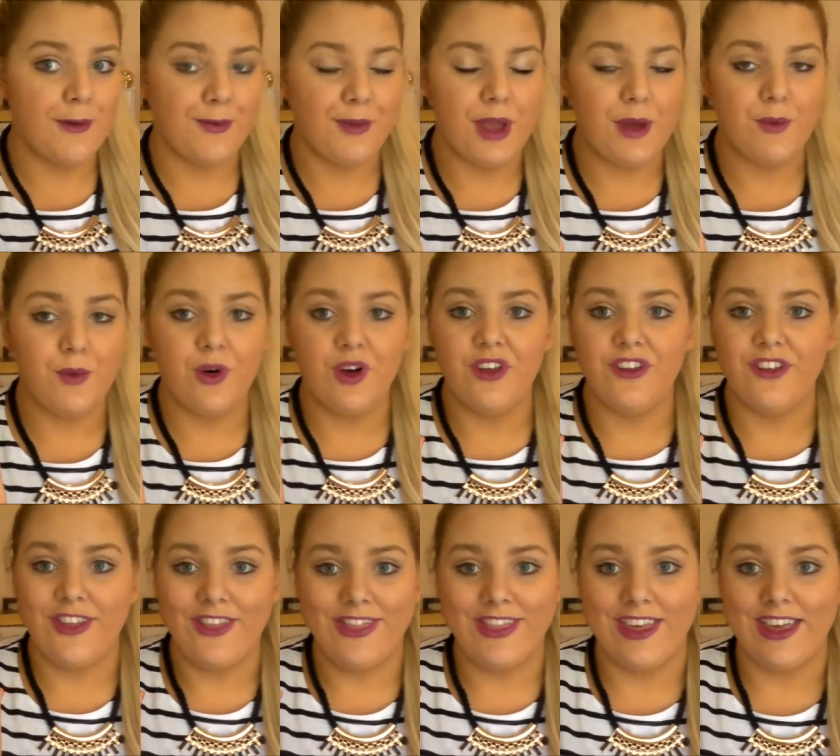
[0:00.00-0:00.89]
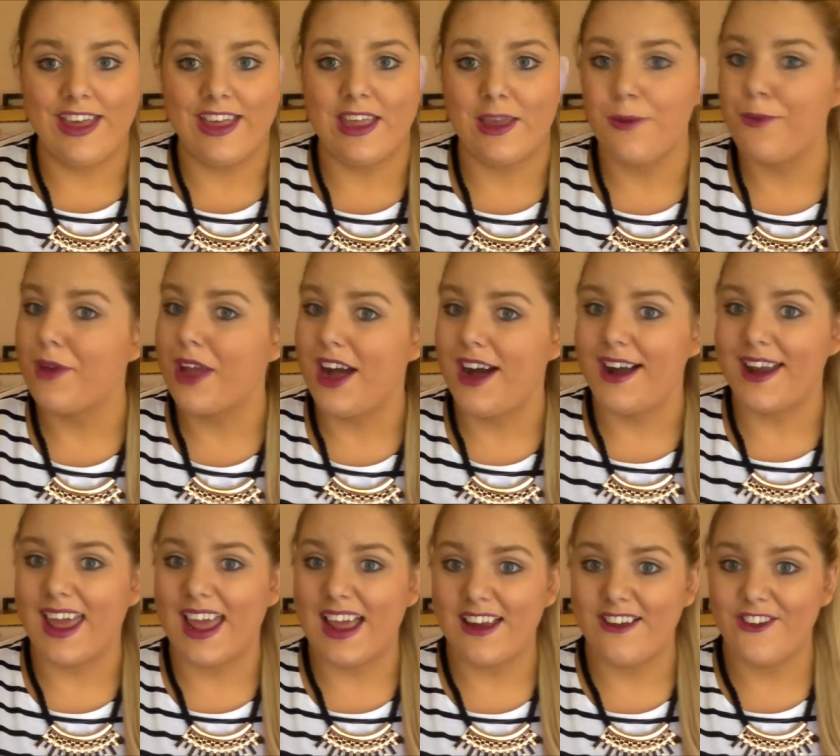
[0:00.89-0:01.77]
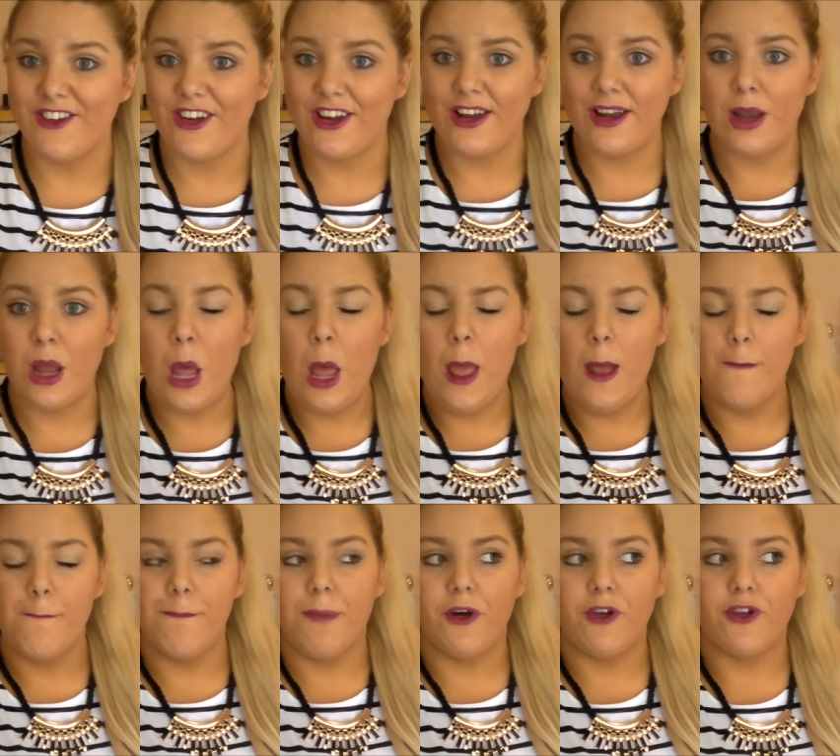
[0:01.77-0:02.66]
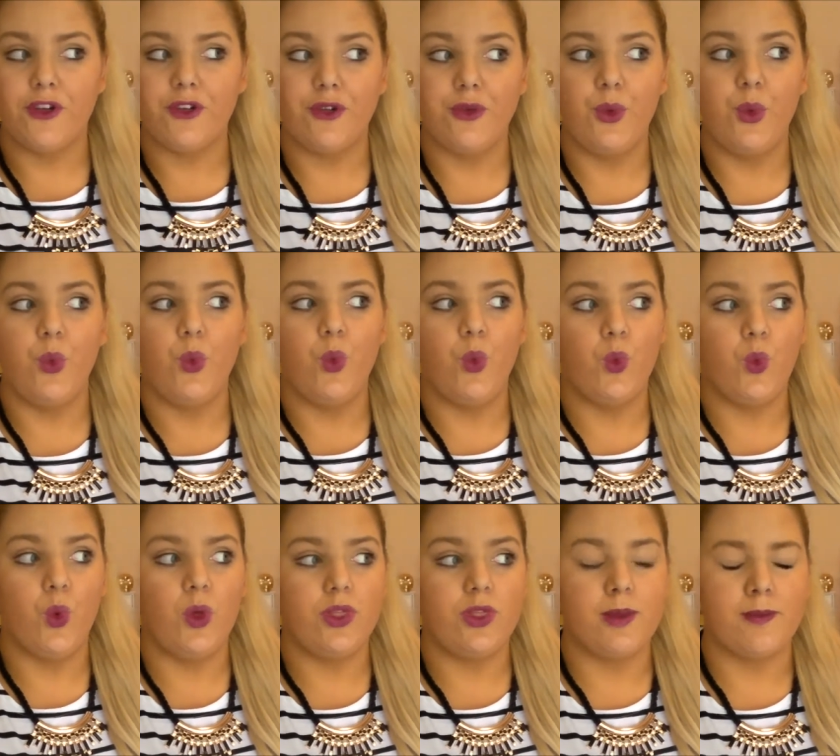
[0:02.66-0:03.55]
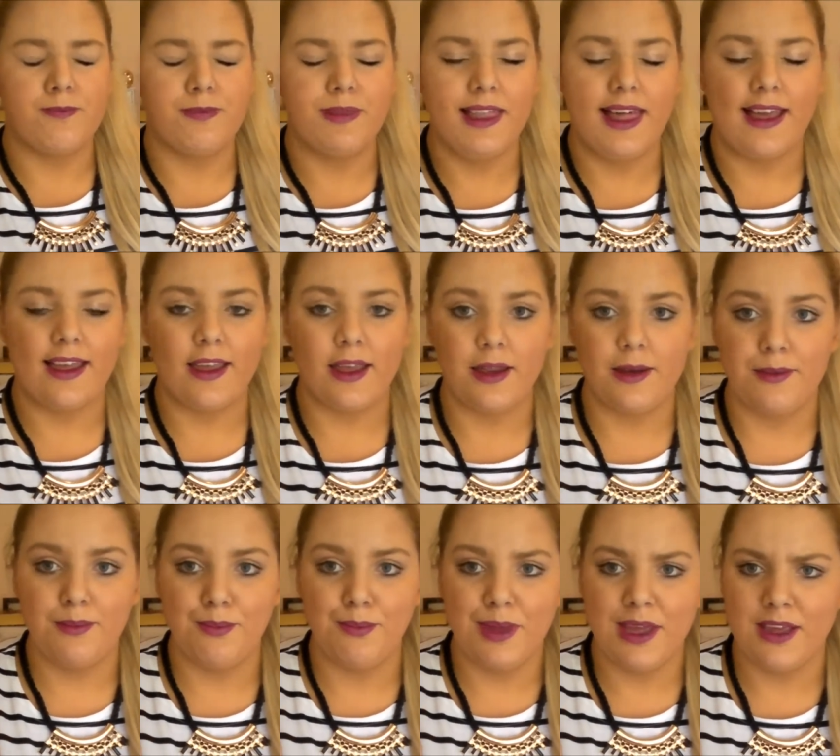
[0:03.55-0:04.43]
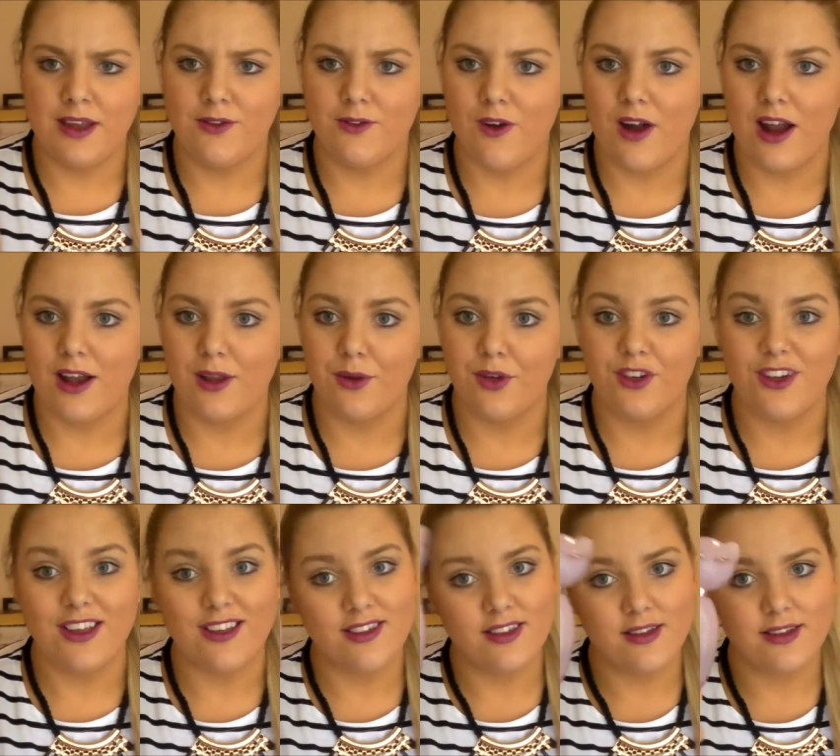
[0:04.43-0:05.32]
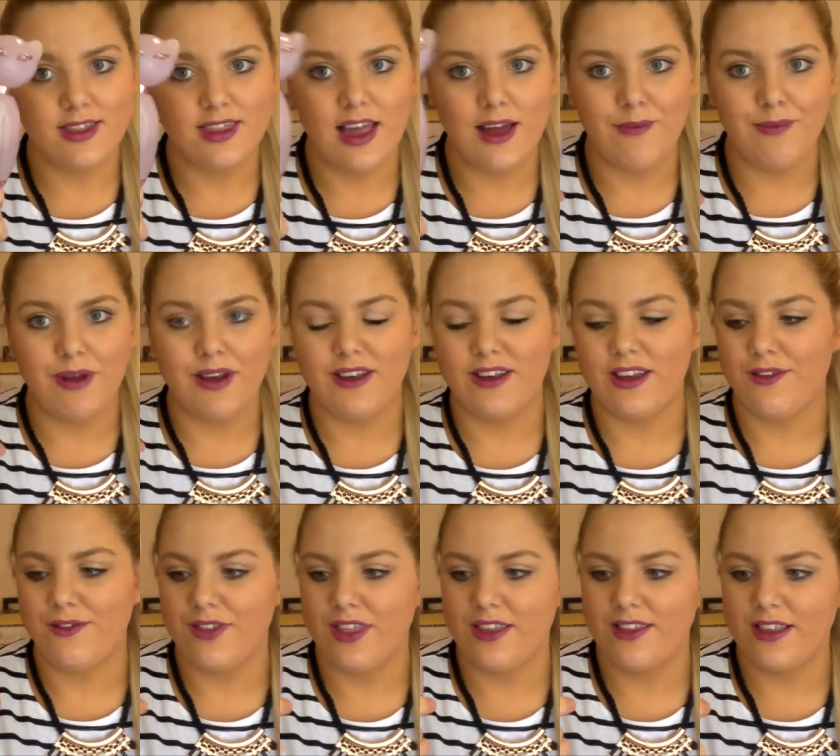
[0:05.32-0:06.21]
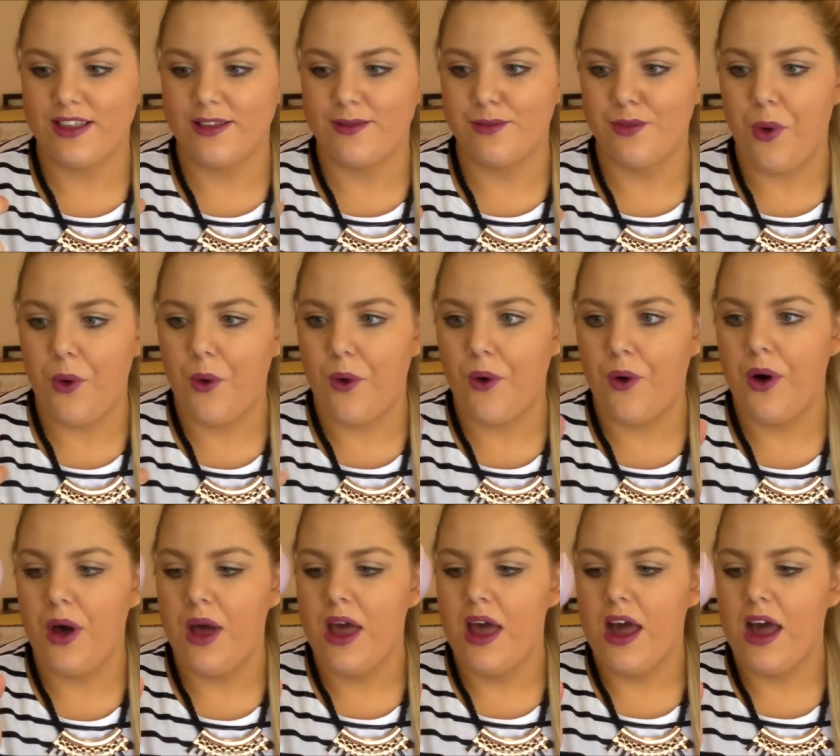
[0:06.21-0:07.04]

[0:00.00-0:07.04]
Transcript: It was the Kim Kardashian bottle with the black and pink writing, which I still love, but definitely this more.